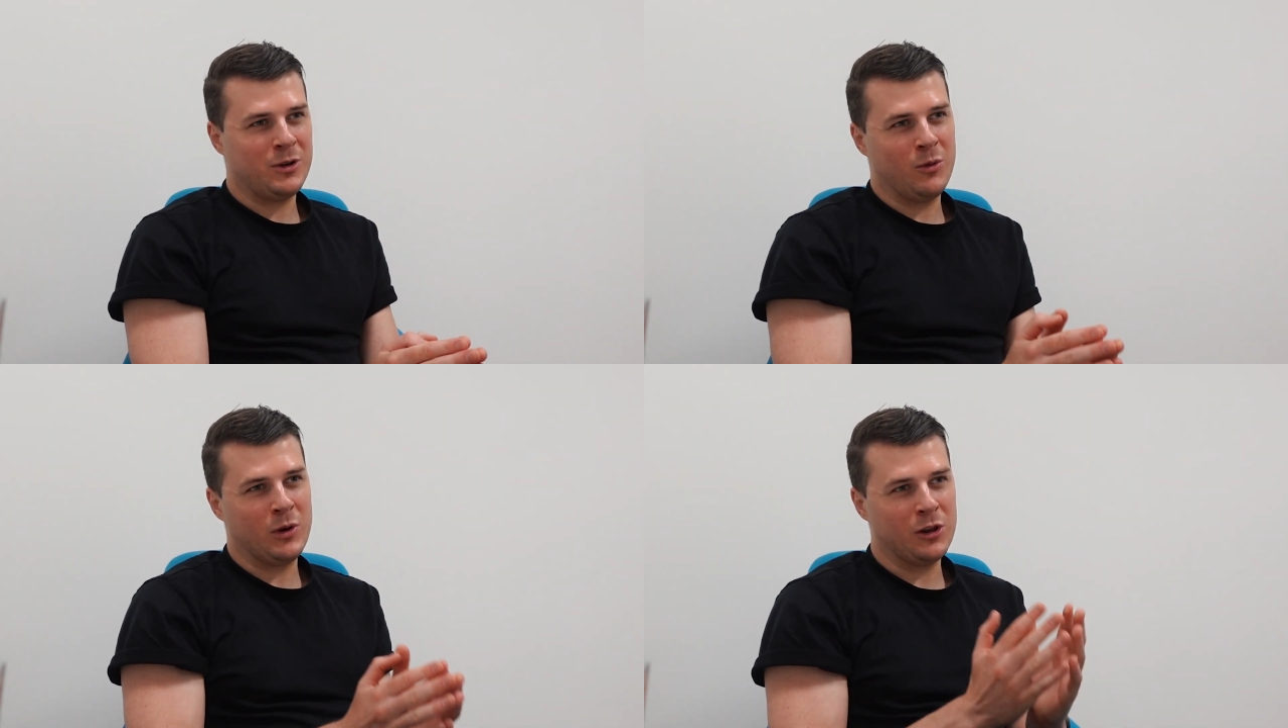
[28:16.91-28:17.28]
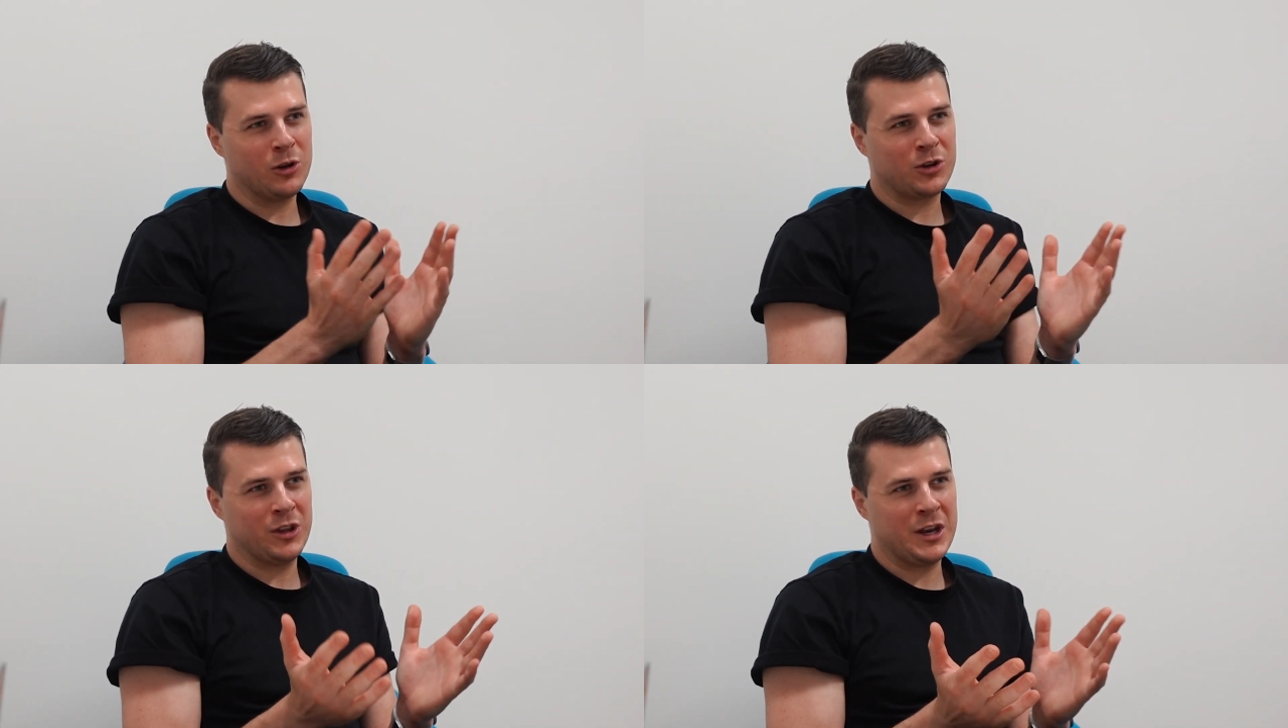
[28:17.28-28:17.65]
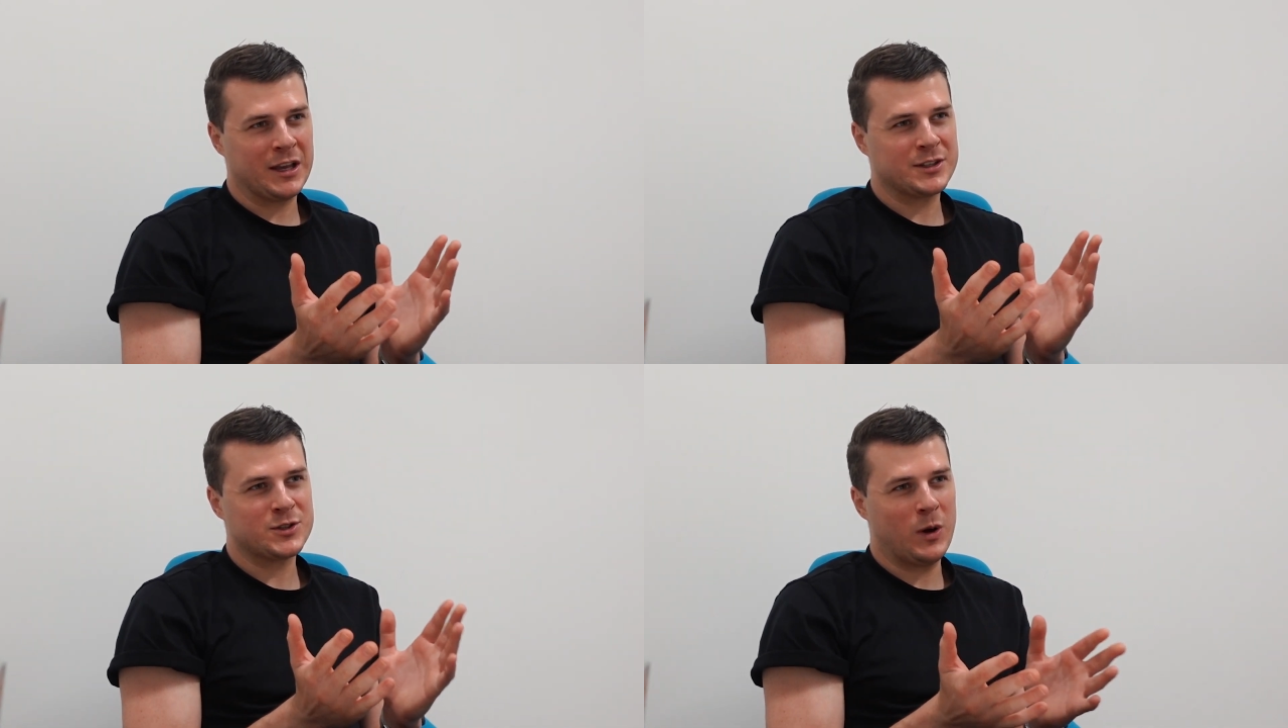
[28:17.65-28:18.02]
When I look at the
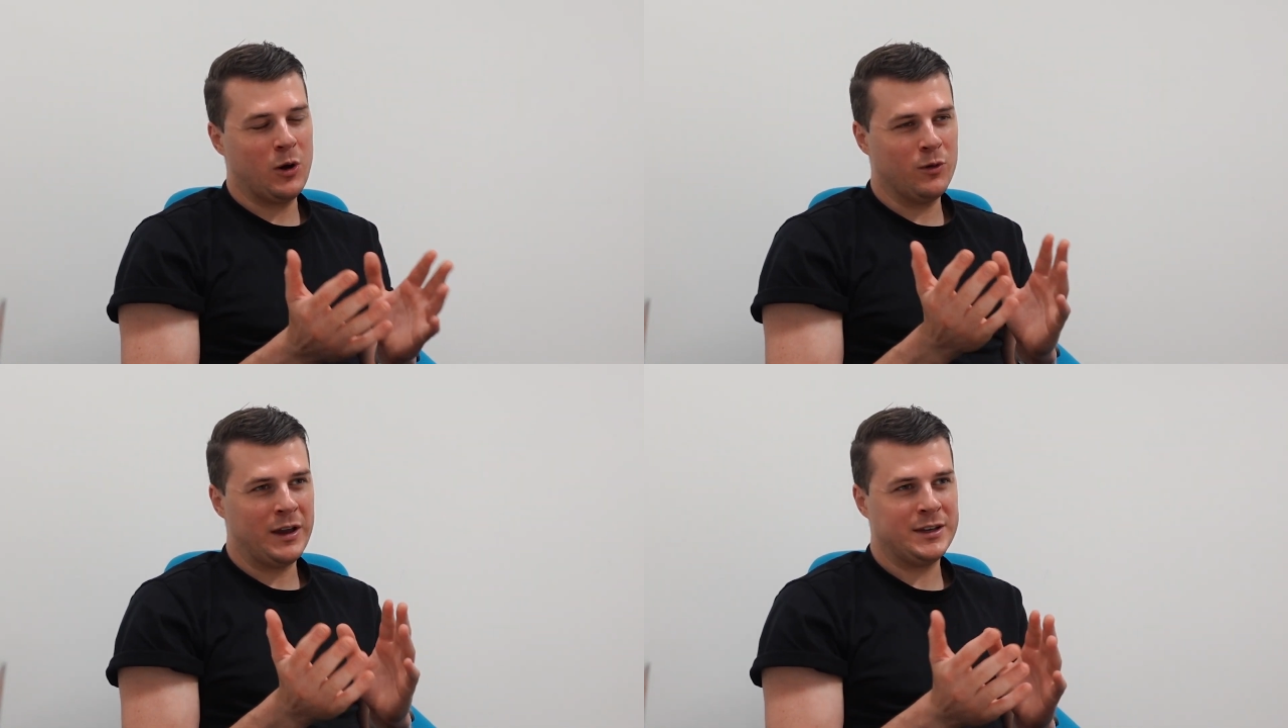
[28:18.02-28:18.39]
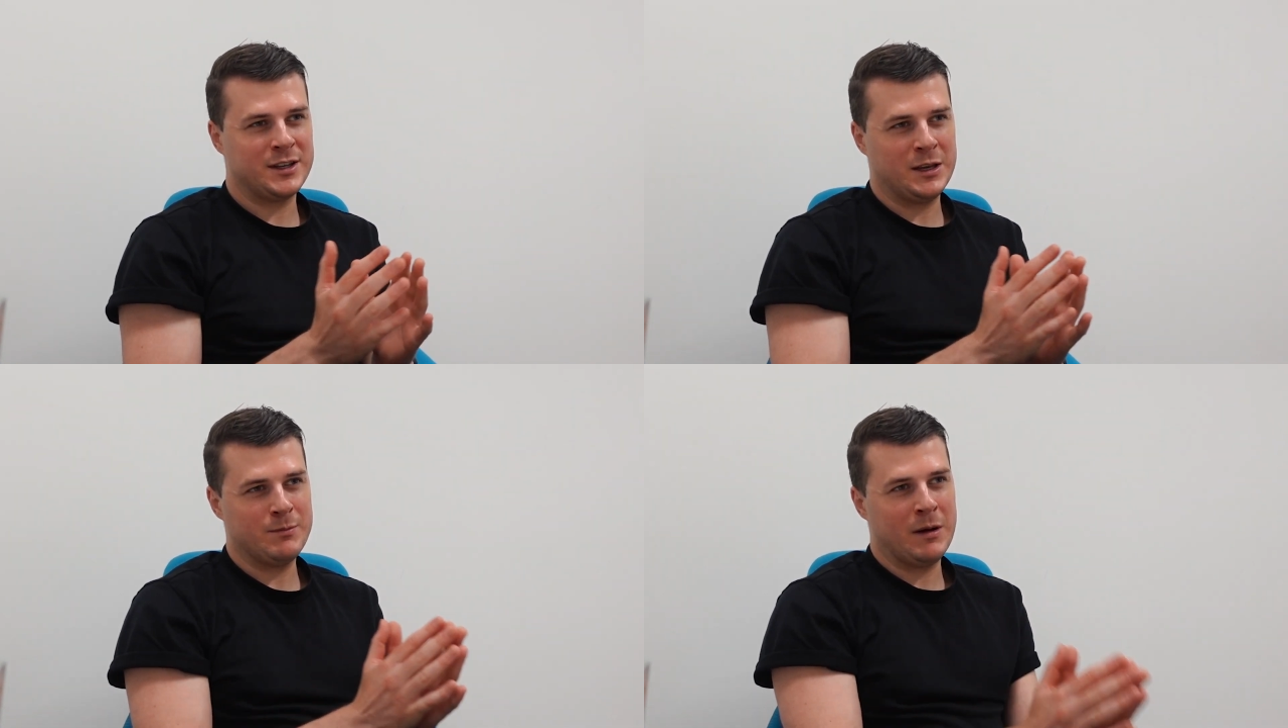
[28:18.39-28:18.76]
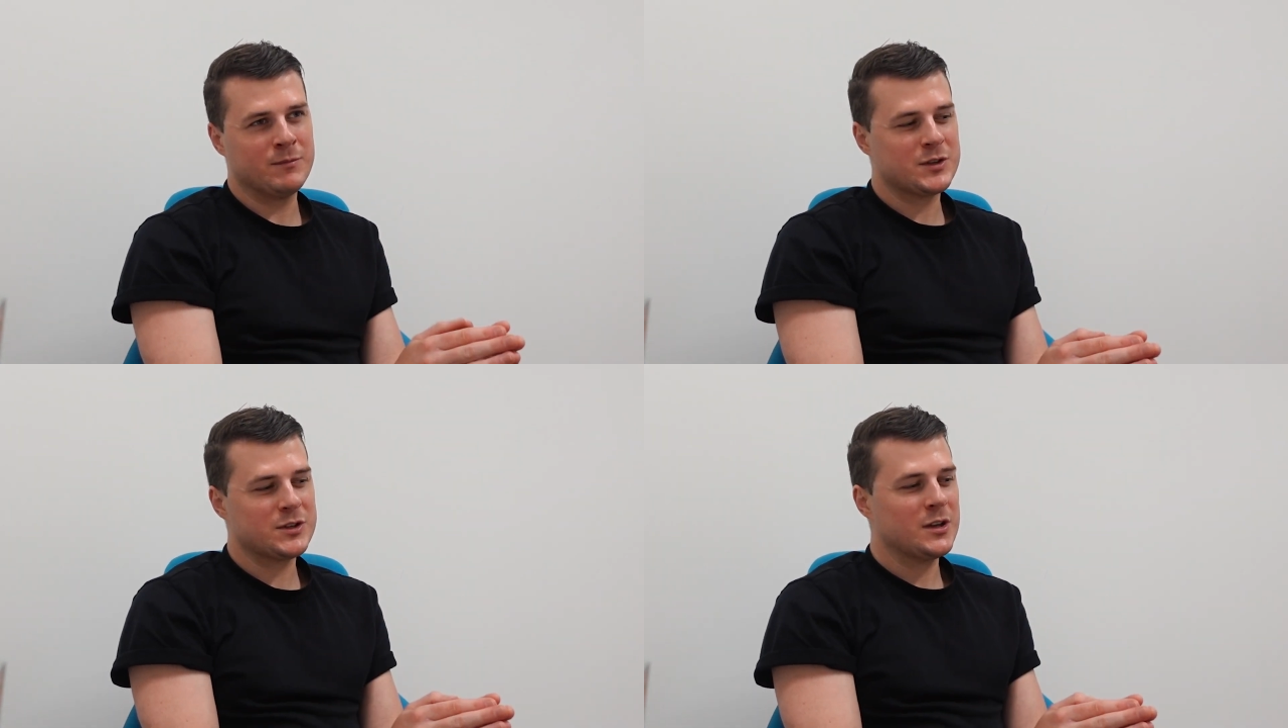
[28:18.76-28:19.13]
next 12, 18
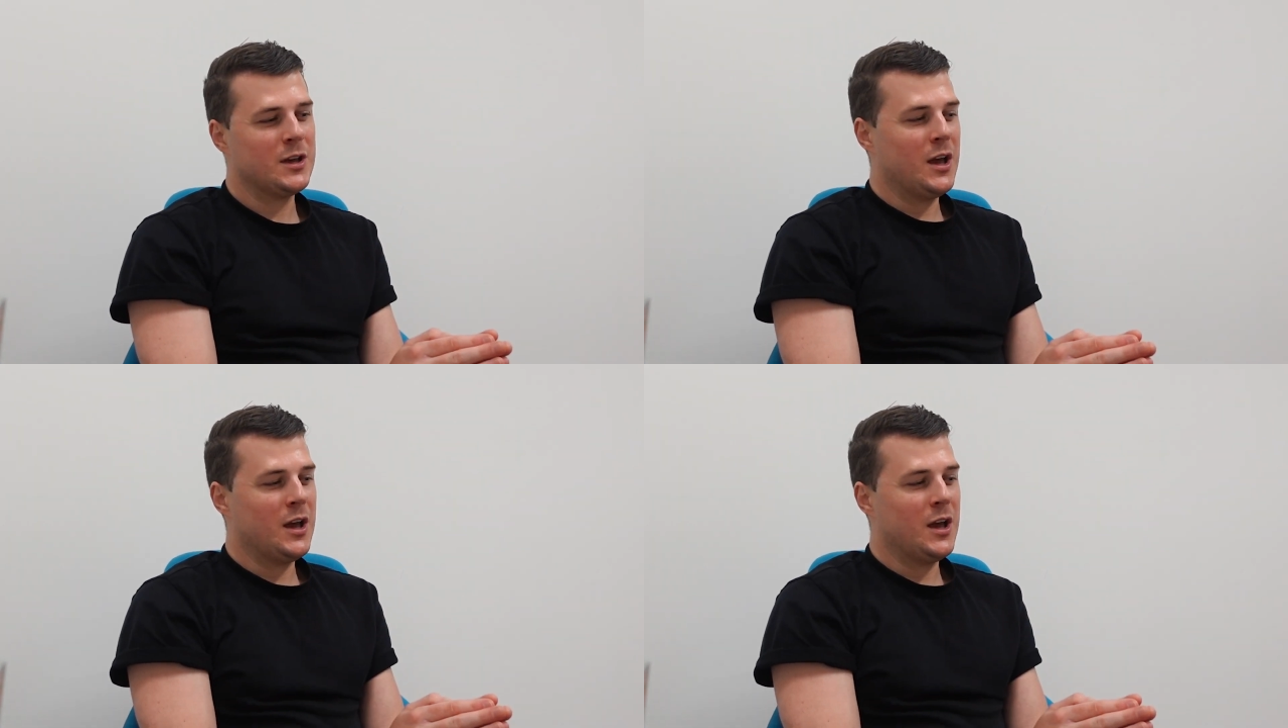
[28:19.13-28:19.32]
months,